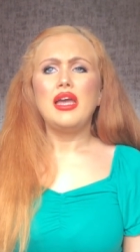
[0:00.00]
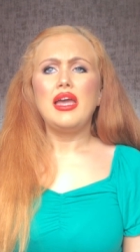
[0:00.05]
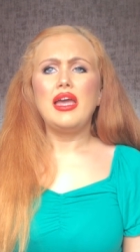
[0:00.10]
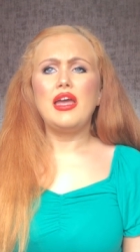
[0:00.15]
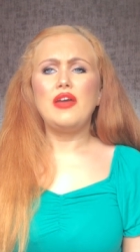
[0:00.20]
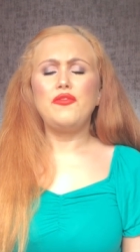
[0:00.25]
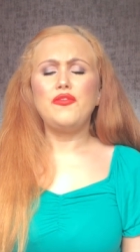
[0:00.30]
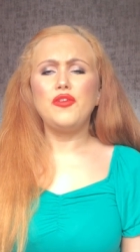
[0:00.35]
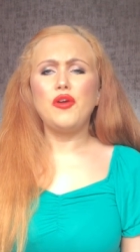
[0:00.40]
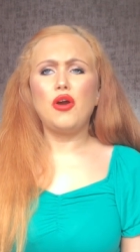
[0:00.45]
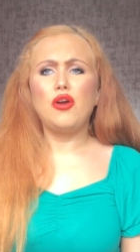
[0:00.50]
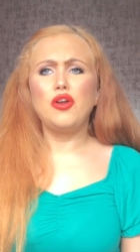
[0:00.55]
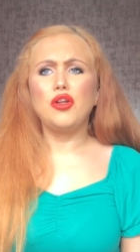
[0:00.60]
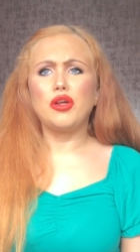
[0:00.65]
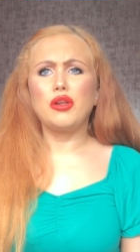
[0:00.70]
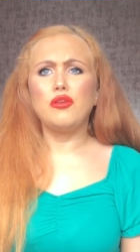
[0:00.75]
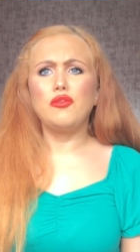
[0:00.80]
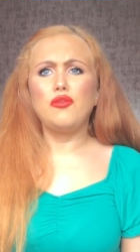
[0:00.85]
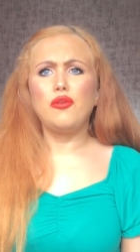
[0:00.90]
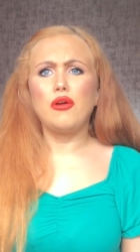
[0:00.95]
if you are
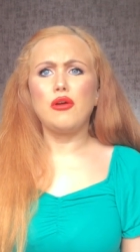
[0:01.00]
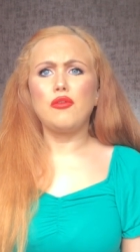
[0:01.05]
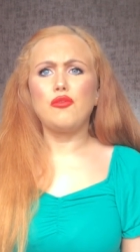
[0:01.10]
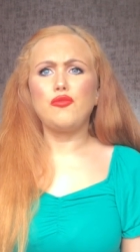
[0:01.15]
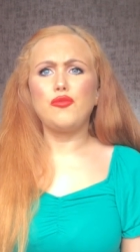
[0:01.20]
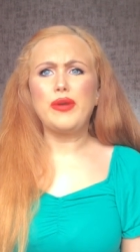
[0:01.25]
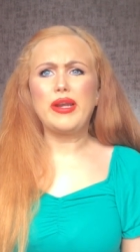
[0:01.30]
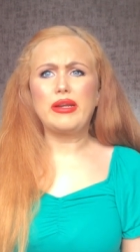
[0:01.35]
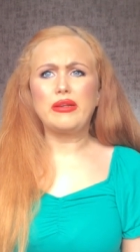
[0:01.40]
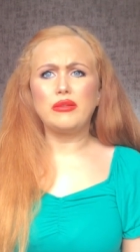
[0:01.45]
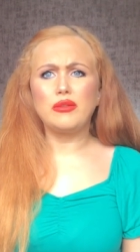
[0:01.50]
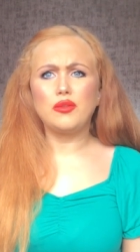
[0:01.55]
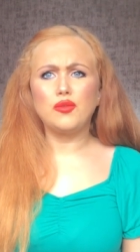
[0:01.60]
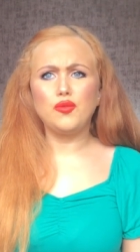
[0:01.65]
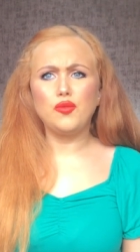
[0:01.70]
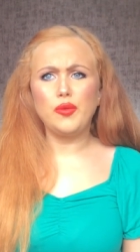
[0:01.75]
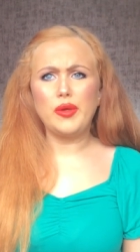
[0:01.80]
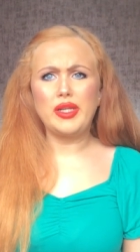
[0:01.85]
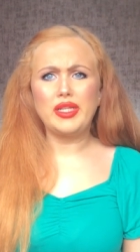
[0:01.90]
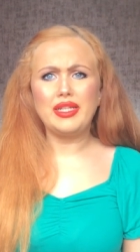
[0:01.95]
looking for a fragrance
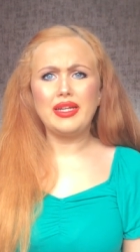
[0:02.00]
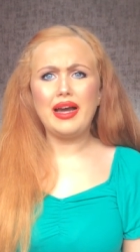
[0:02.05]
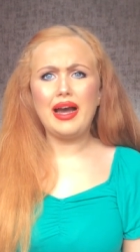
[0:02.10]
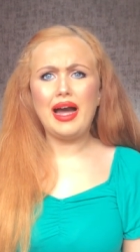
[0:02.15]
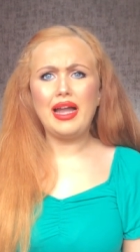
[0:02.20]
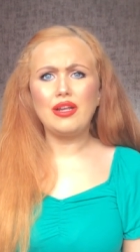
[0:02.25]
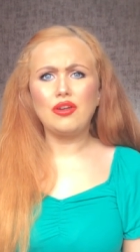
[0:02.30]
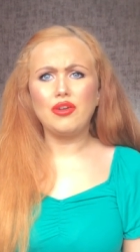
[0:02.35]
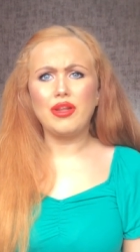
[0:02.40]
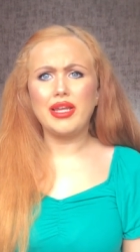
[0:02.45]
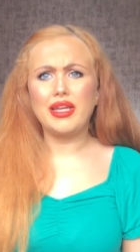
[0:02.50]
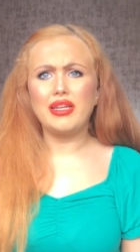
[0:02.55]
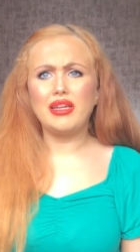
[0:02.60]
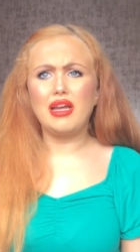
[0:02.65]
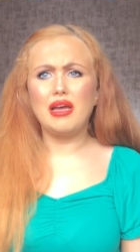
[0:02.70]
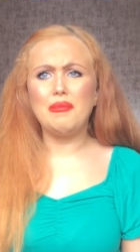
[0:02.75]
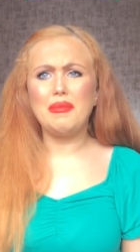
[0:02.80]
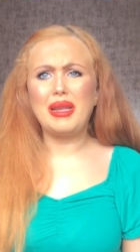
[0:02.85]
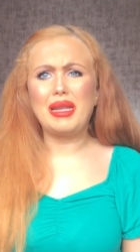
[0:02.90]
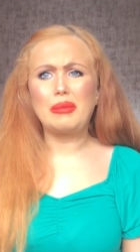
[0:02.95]
free tan or like
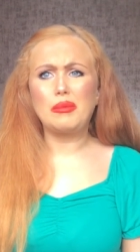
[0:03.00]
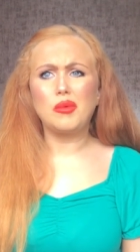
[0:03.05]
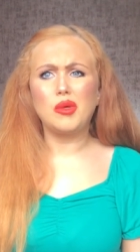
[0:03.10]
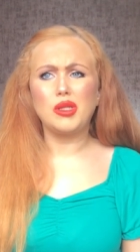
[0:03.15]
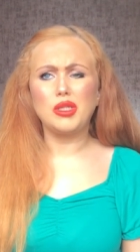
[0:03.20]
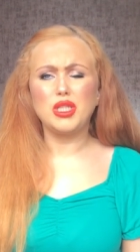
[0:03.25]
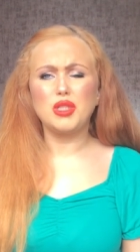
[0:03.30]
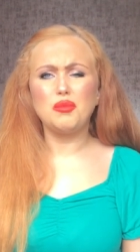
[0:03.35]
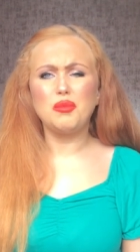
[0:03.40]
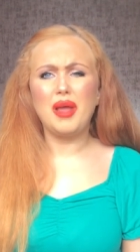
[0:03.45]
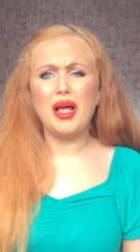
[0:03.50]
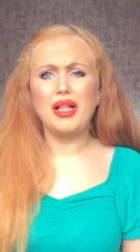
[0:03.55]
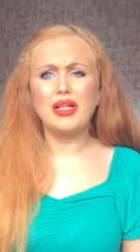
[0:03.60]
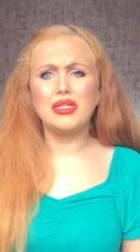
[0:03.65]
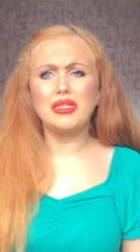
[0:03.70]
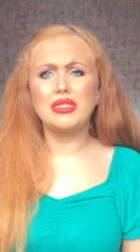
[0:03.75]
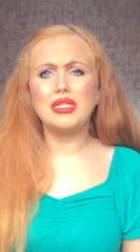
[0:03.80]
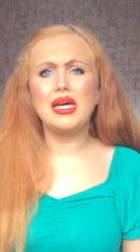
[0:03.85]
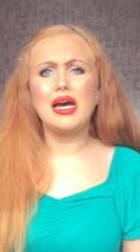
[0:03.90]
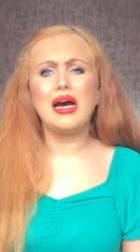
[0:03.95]
a minimal
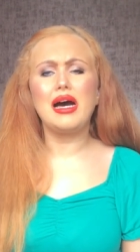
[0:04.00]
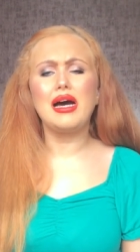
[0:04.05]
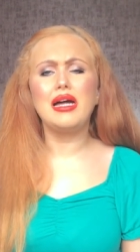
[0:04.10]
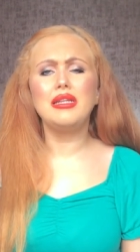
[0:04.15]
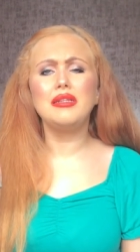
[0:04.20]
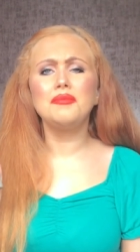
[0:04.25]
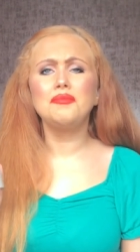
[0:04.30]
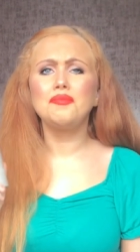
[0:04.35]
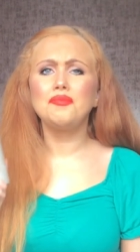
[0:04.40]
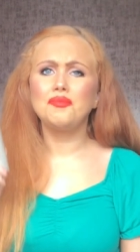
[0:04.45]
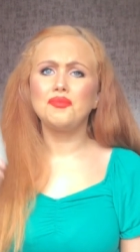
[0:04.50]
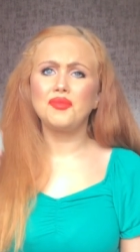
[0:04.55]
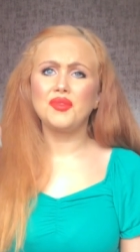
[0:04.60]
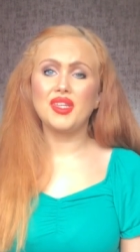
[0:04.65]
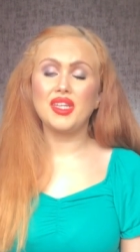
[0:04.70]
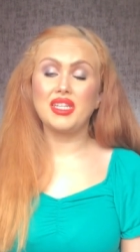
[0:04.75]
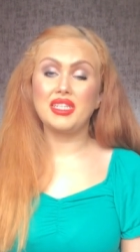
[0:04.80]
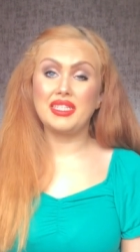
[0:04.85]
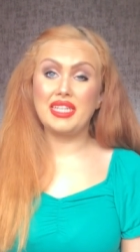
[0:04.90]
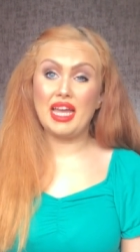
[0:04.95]
smelling tan
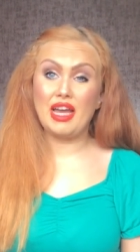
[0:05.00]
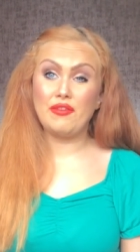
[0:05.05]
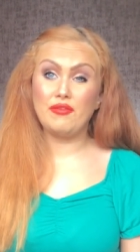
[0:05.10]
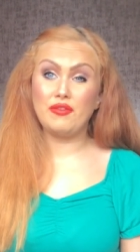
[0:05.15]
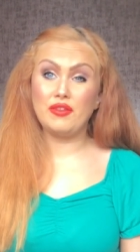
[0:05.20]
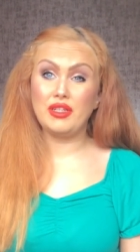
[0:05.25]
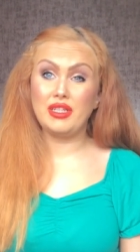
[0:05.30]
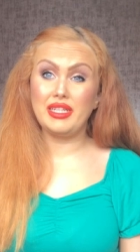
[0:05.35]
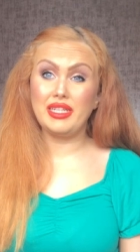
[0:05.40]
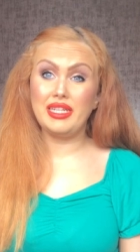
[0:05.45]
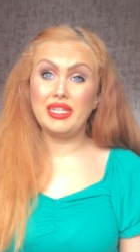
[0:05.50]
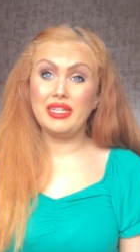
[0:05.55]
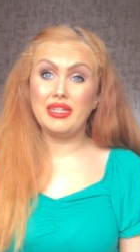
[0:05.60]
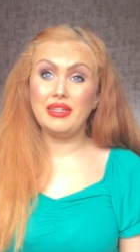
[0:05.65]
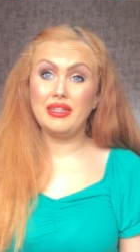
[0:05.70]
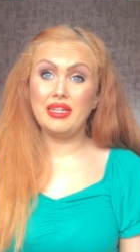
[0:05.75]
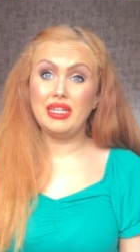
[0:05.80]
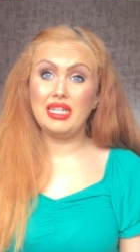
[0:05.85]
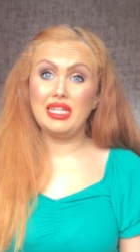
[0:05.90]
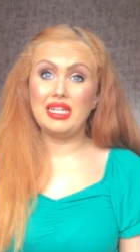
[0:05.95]
definitely
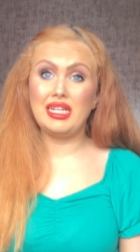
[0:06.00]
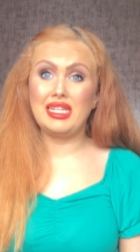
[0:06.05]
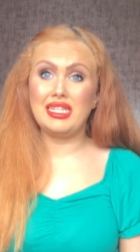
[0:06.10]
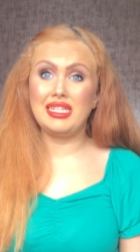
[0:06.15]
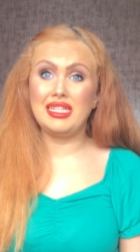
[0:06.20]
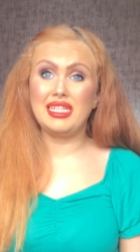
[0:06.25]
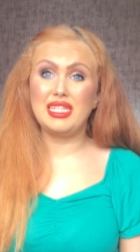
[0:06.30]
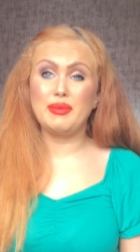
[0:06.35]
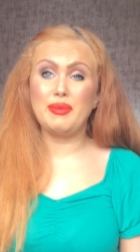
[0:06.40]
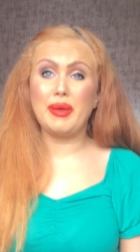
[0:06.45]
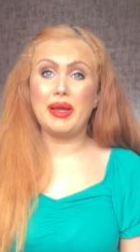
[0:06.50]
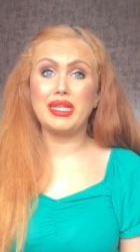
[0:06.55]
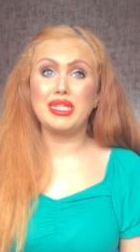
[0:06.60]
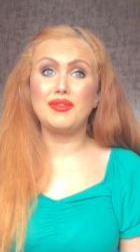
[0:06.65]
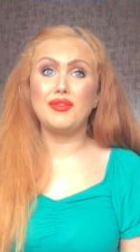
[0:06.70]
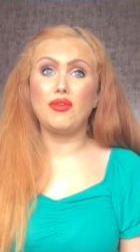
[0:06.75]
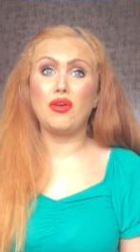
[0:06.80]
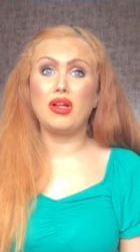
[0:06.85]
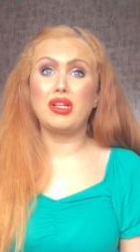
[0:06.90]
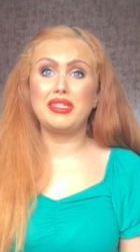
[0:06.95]
and especially
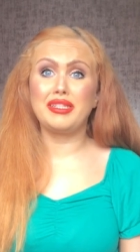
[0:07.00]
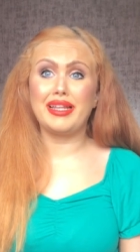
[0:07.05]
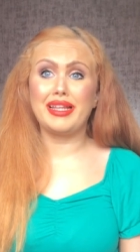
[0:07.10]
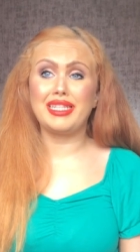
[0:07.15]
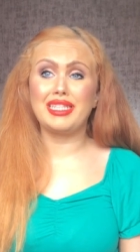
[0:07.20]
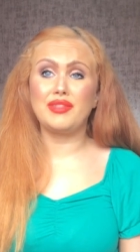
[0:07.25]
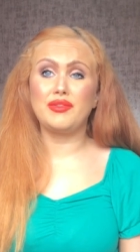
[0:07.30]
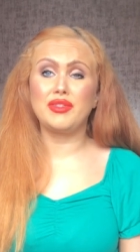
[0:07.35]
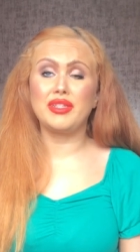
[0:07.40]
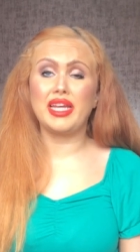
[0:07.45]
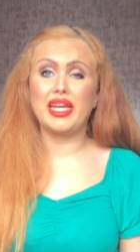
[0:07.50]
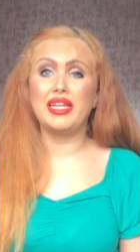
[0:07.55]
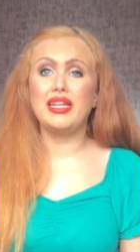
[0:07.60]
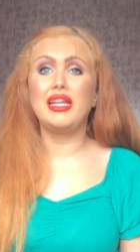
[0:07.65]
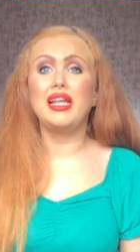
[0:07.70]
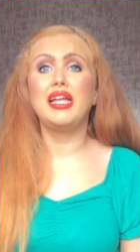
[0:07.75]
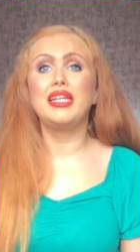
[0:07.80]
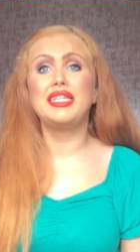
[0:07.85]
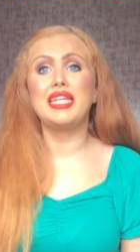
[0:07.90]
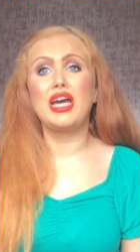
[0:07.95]
if you've got sensitive skin
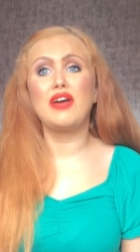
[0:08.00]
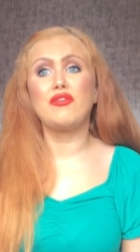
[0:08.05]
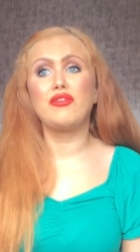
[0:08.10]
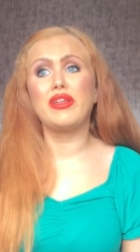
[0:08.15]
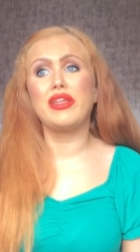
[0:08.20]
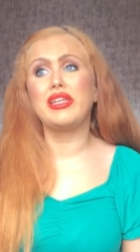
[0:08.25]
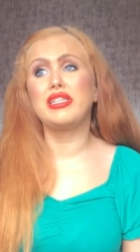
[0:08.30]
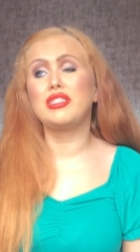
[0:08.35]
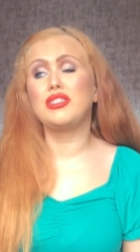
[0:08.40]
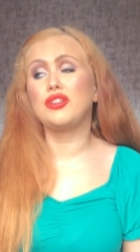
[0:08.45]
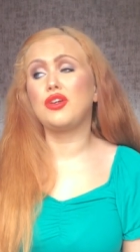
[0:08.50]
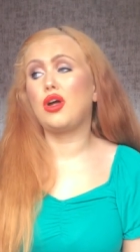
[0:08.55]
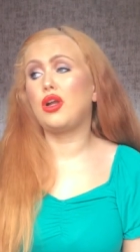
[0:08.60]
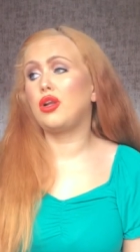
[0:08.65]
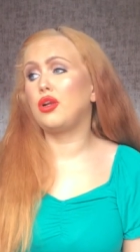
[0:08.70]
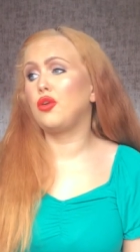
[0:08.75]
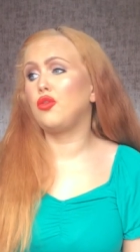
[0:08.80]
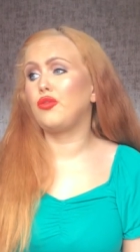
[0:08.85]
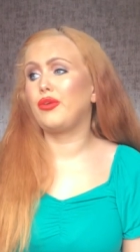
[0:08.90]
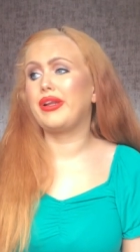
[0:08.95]
definitely it's
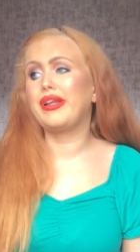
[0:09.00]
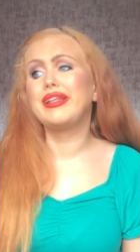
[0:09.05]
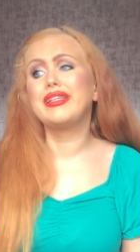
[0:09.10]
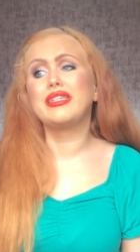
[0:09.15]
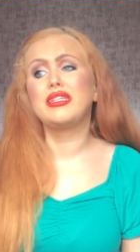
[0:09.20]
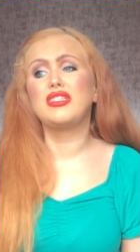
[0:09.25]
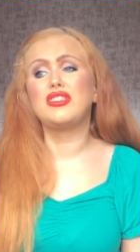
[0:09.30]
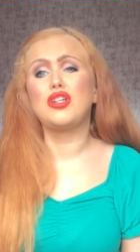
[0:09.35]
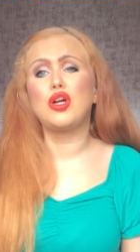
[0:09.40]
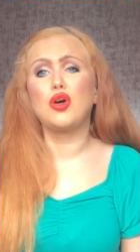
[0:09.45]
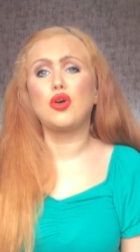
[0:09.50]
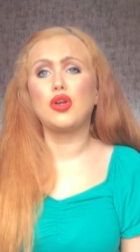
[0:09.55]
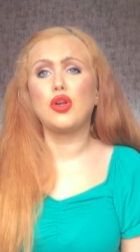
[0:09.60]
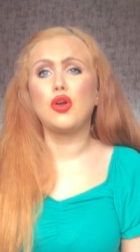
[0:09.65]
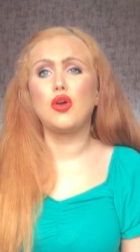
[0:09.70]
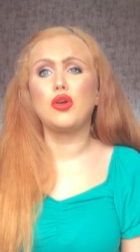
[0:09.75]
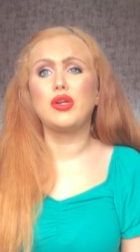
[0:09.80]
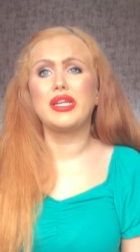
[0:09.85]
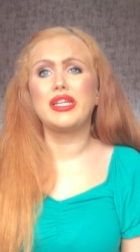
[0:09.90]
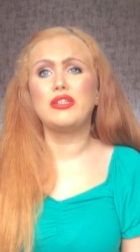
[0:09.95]
got ingredients that's not going to
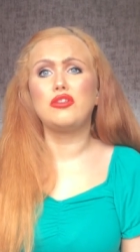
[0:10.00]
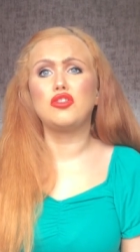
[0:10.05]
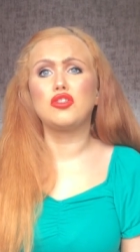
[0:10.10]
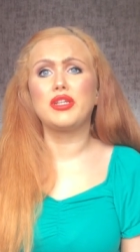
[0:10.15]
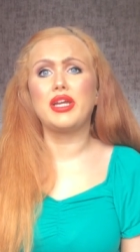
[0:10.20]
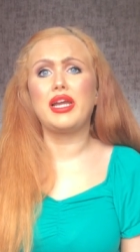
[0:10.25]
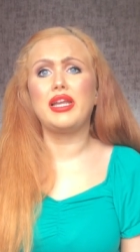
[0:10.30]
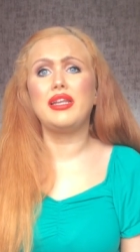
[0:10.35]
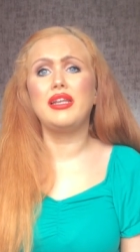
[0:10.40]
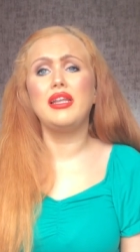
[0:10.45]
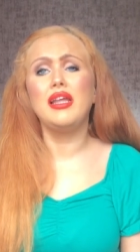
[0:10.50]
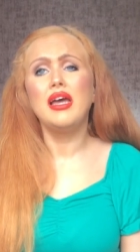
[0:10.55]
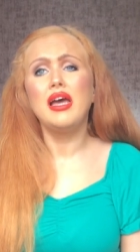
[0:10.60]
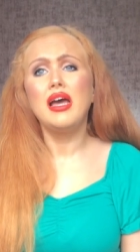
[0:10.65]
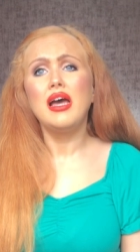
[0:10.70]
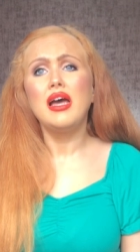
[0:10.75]
irritate your skin